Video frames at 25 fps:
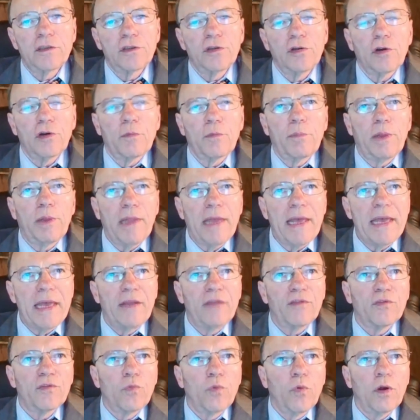took
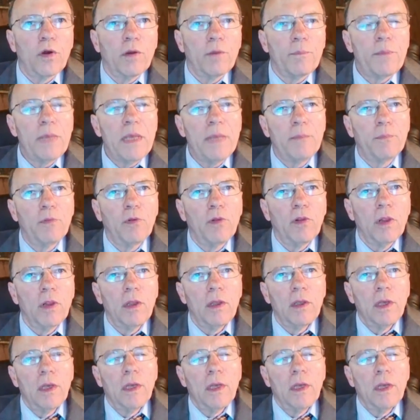place where people